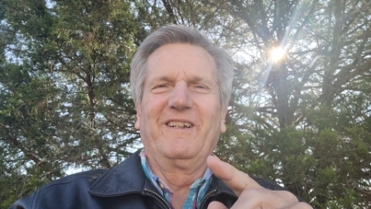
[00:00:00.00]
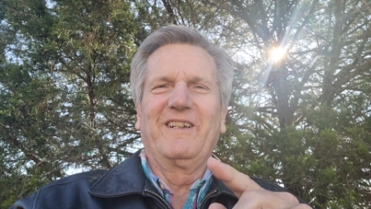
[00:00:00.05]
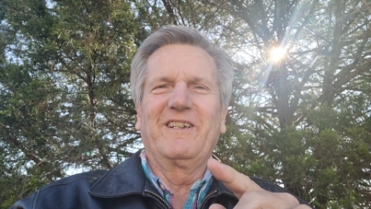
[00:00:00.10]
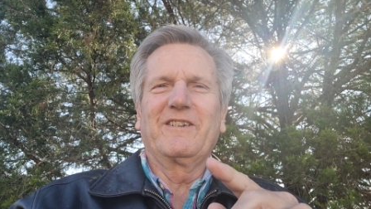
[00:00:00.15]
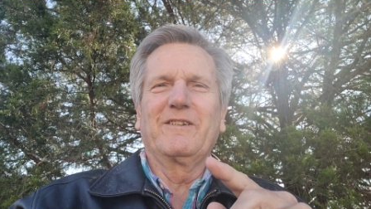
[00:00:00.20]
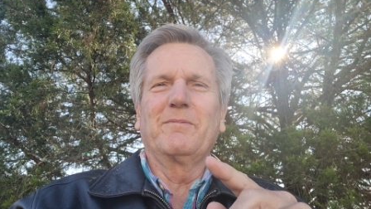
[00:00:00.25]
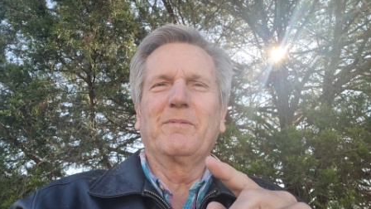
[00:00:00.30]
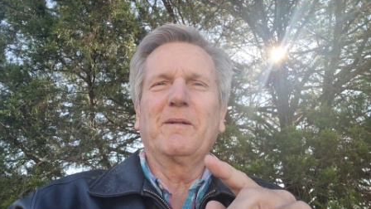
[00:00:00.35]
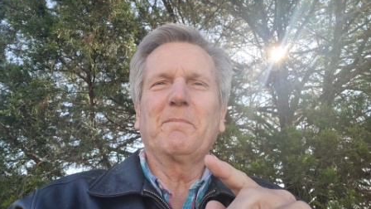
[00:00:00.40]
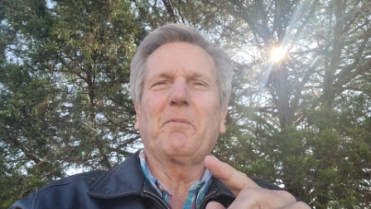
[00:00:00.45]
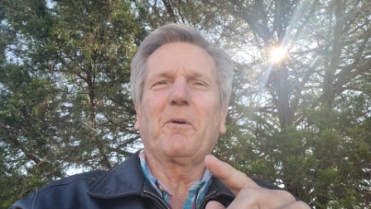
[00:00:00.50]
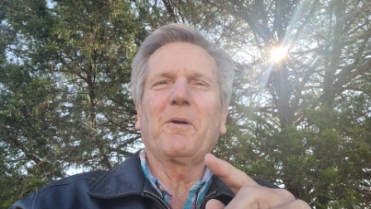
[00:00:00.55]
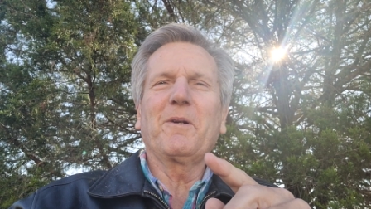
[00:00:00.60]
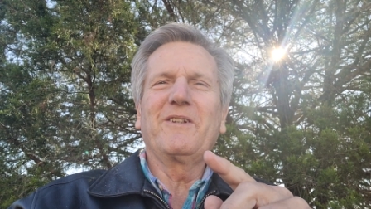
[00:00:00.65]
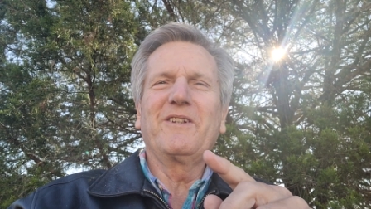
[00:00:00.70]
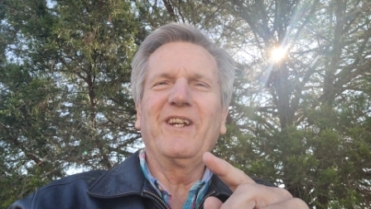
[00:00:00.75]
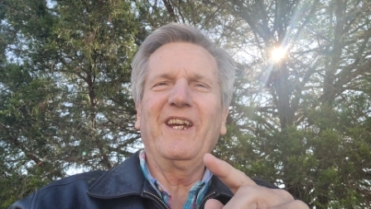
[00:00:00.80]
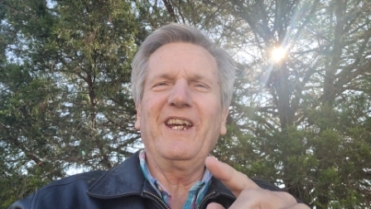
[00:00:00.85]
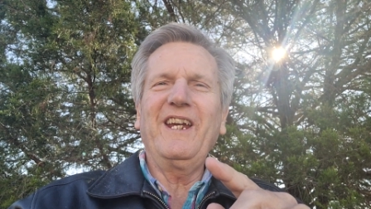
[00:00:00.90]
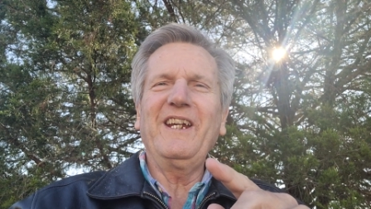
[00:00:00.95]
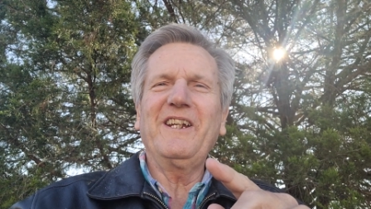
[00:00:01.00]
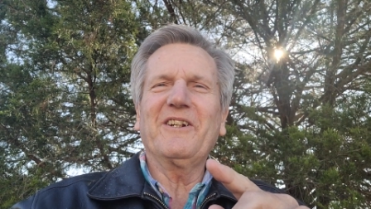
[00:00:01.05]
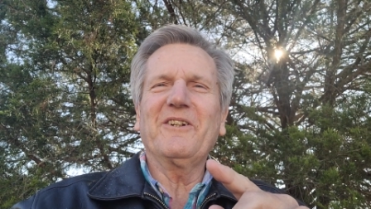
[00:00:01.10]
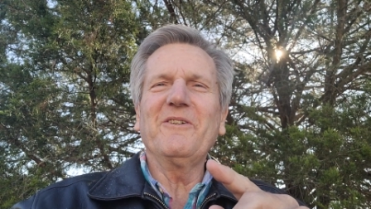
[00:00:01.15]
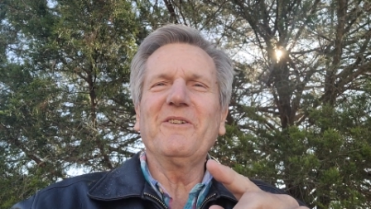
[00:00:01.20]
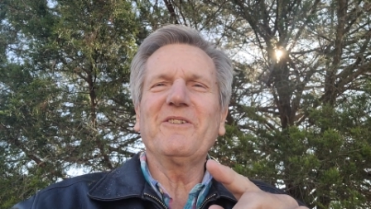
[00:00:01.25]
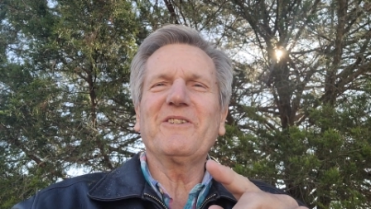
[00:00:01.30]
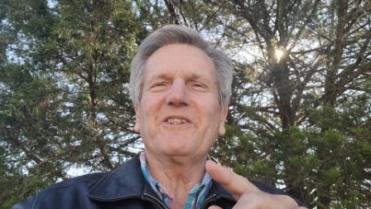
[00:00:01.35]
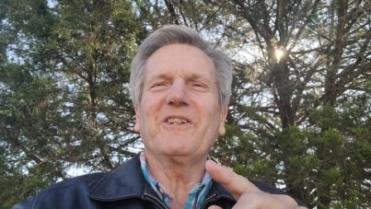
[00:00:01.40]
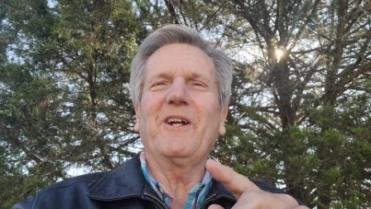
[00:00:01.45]
to be
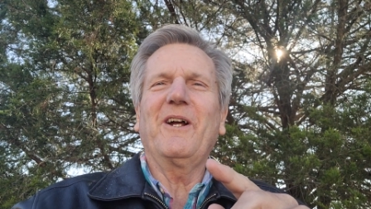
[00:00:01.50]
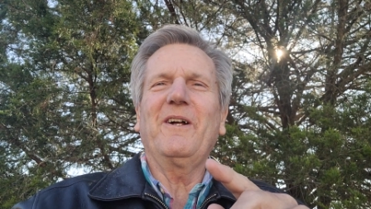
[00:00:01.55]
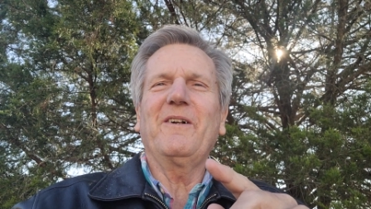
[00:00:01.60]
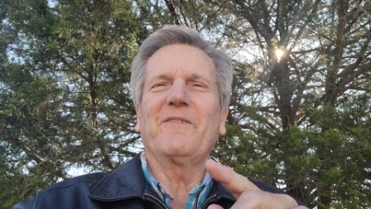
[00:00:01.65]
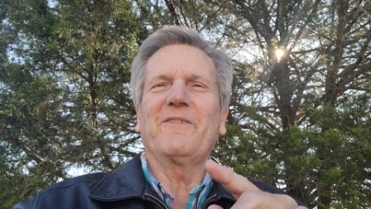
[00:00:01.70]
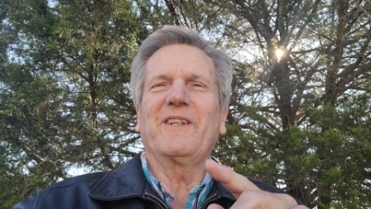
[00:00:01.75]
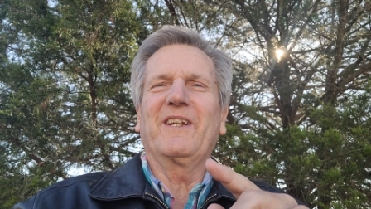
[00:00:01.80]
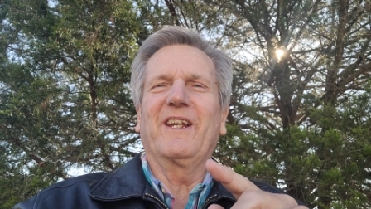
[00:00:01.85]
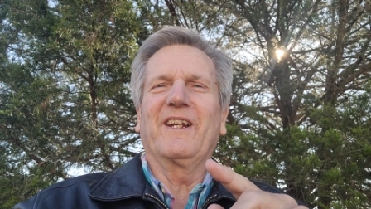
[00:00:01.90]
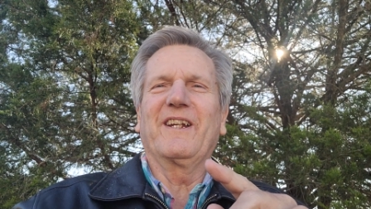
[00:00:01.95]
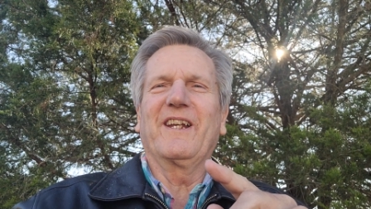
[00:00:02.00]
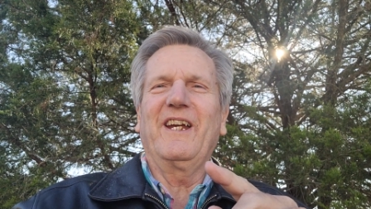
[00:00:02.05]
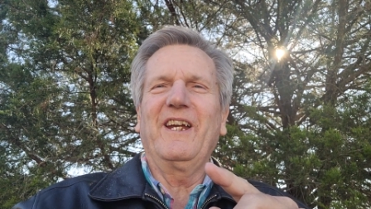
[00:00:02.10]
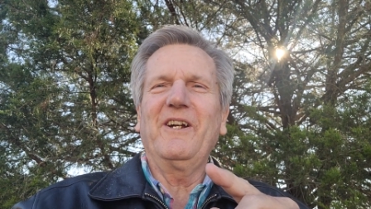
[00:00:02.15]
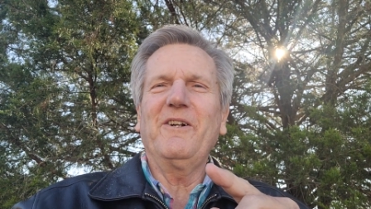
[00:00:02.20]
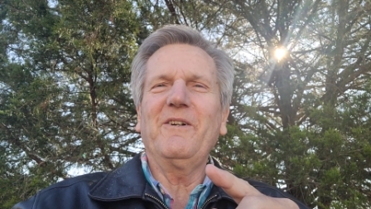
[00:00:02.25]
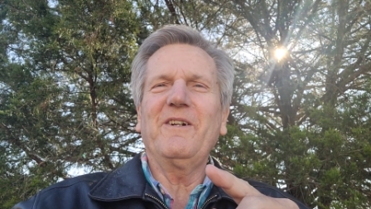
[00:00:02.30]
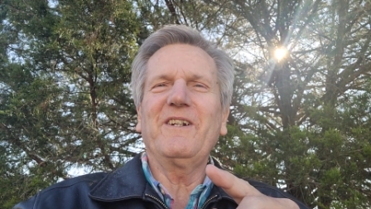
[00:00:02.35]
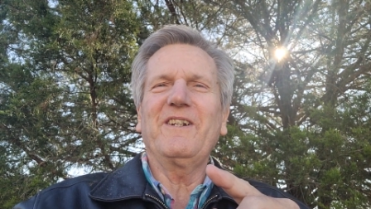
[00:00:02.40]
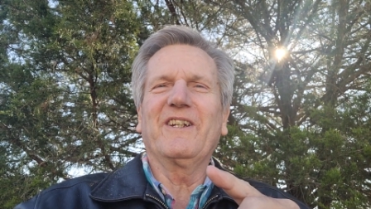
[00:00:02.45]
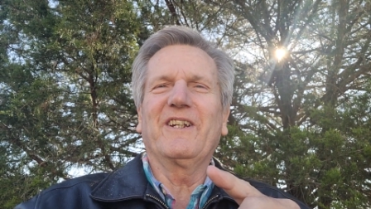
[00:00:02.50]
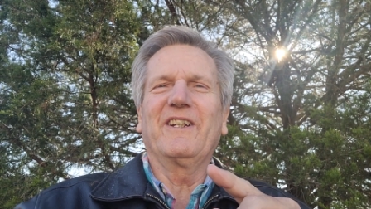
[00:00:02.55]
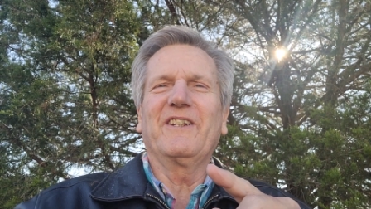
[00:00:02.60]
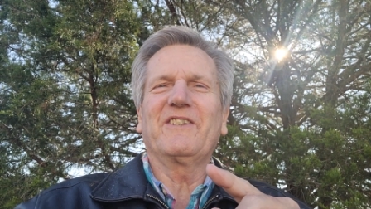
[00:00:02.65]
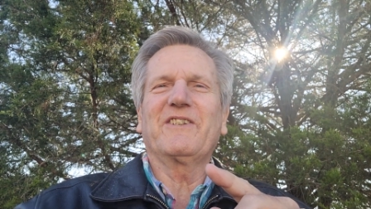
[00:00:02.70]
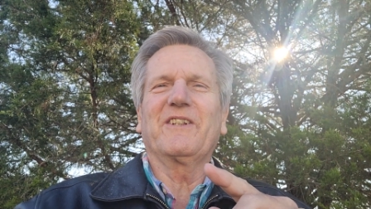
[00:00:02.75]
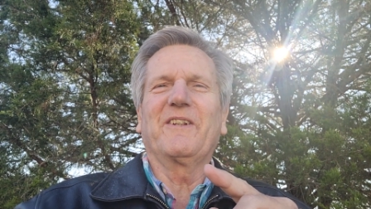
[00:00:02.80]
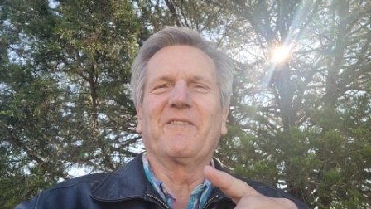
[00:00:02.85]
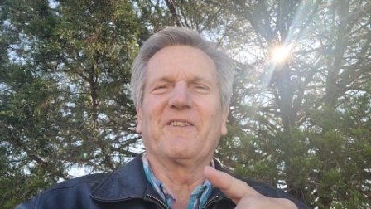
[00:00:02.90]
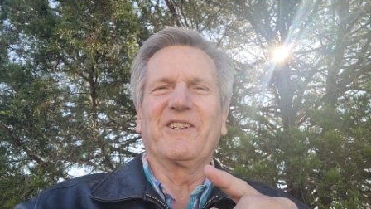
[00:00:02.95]
partakers of the
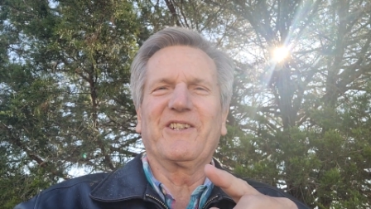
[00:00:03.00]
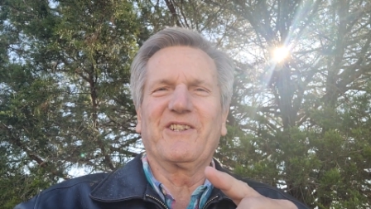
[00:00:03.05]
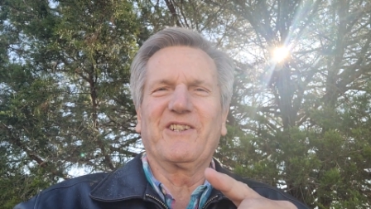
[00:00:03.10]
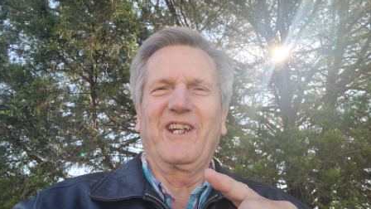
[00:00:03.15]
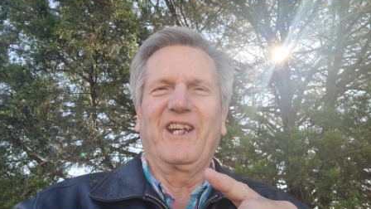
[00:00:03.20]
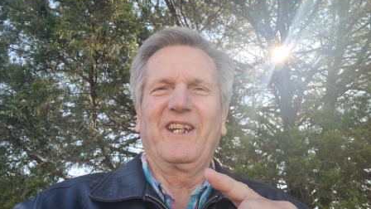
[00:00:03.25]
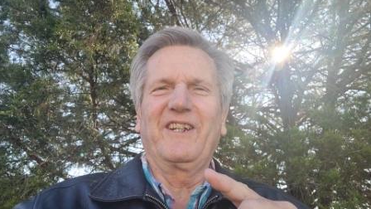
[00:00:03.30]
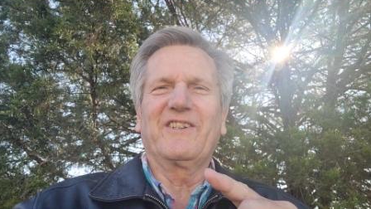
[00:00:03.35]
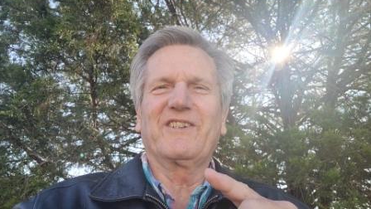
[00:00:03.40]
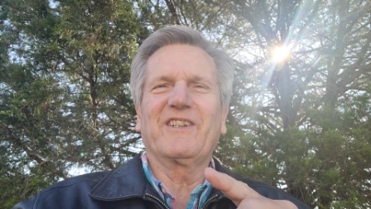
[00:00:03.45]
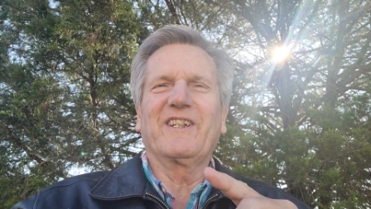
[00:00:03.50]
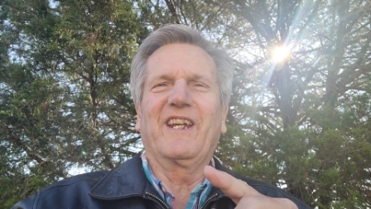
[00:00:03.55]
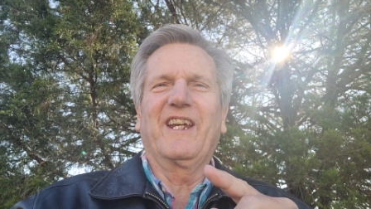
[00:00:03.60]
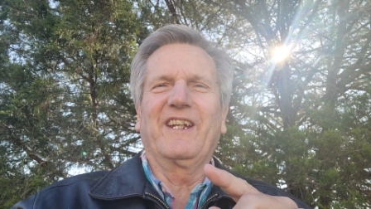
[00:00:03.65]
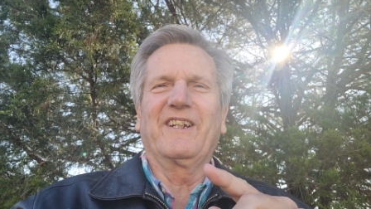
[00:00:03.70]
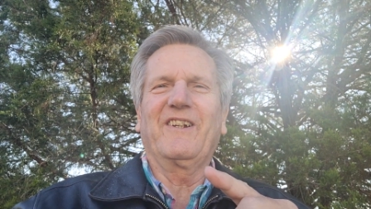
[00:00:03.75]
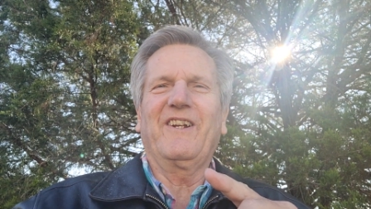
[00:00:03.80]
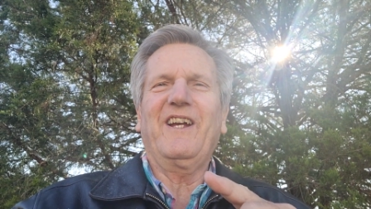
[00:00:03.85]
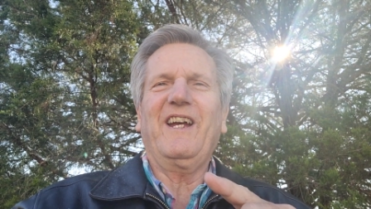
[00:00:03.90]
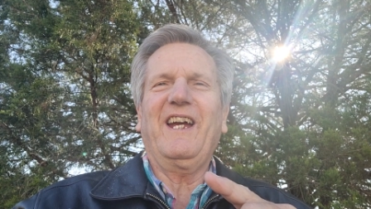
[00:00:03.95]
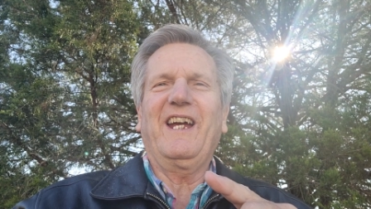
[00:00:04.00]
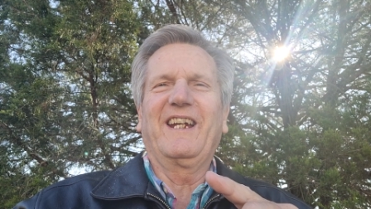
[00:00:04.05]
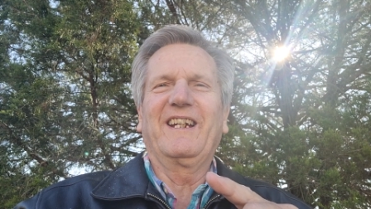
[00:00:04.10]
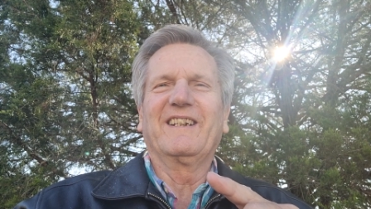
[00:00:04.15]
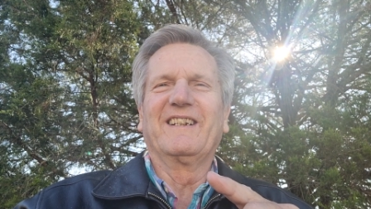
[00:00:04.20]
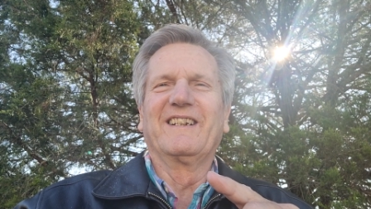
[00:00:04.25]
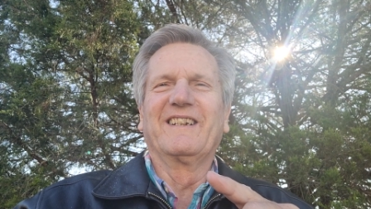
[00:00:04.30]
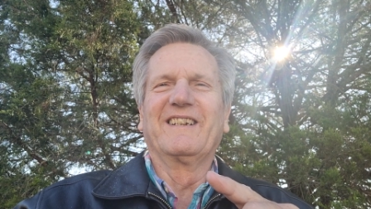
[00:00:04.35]
inheritance of the saints in light.